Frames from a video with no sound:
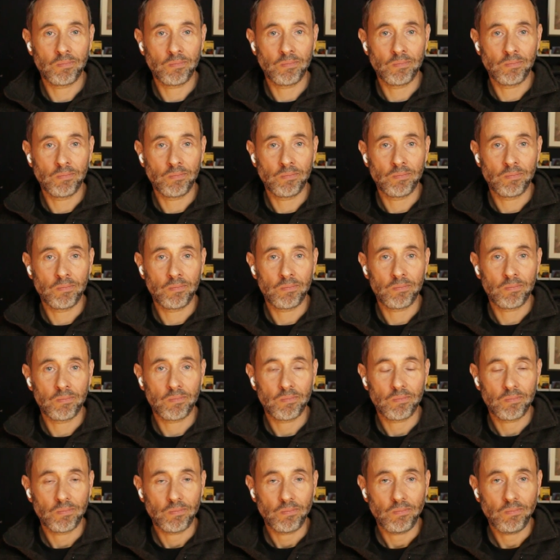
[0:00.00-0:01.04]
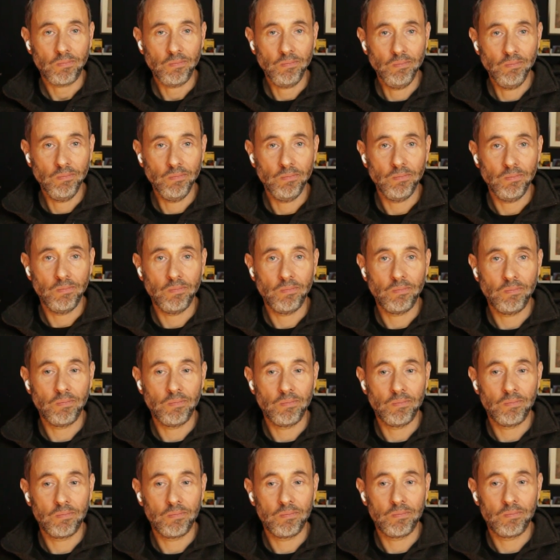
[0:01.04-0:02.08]

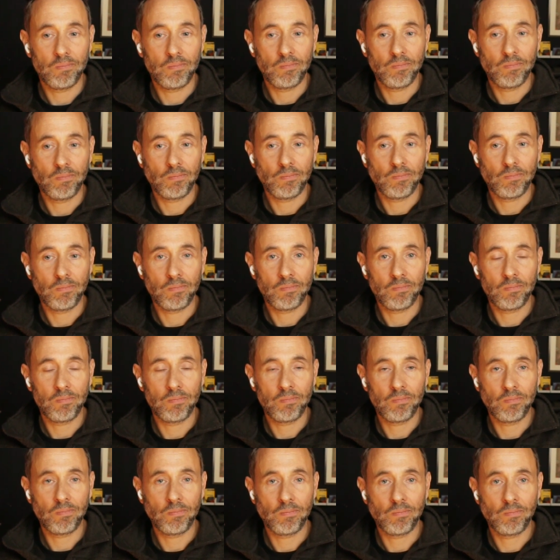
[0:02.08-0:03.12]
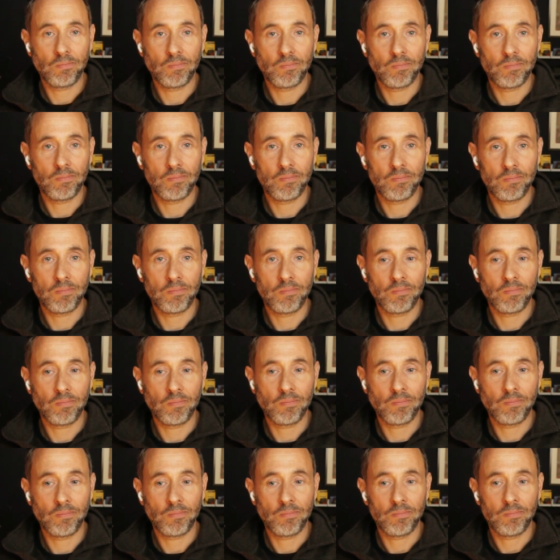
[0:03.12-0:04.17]

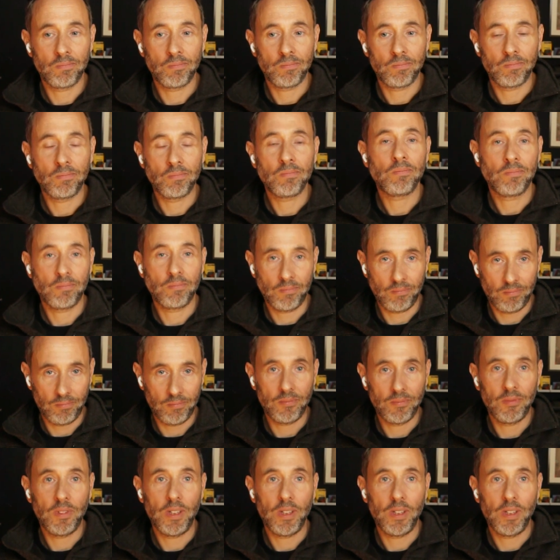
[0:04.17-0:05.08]
The person shown says nothing.